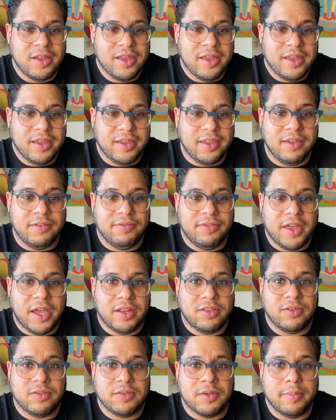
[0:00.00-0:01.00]
give that
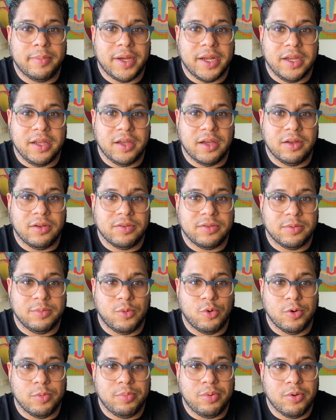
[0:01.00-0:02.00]
to somebody else. And
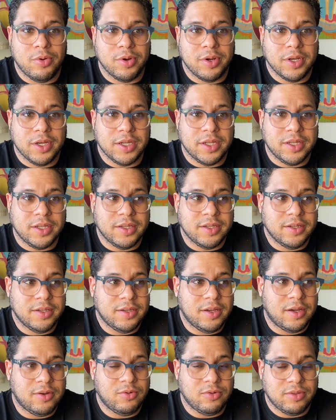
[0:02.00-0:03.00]
more importantly,
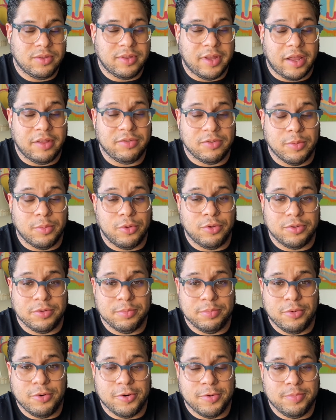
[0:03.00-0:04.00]
that's the most
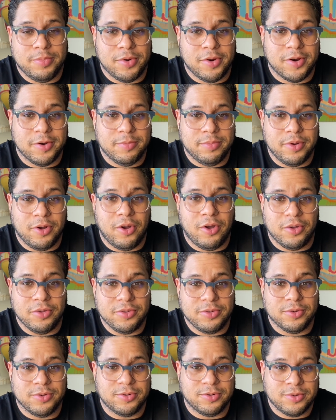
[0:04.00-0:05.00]
important part, but
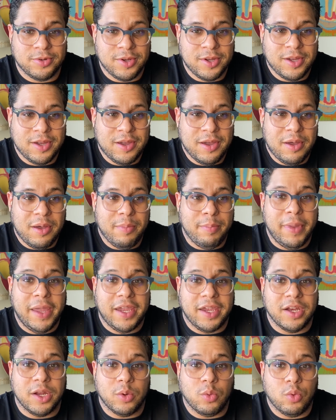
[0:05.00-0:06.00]
also
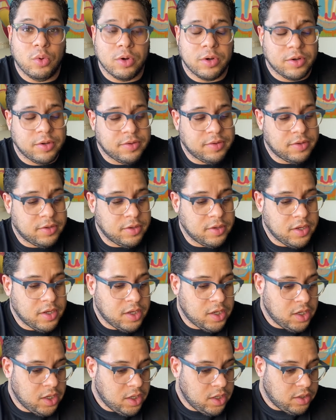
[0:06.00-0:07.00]
making it worse.
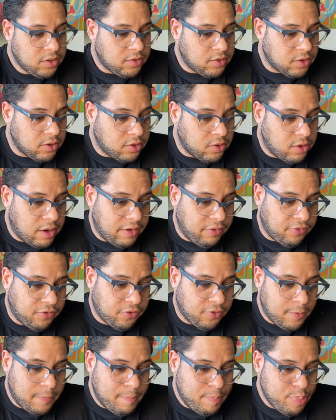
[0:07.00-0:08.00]
So I've
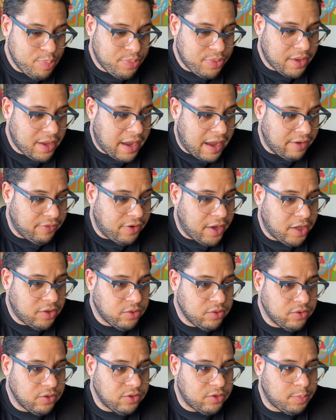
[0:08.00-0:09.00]
had
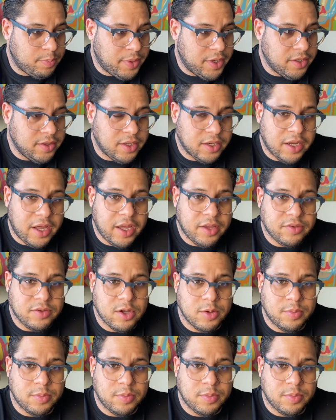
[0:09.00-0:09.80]
to spend the last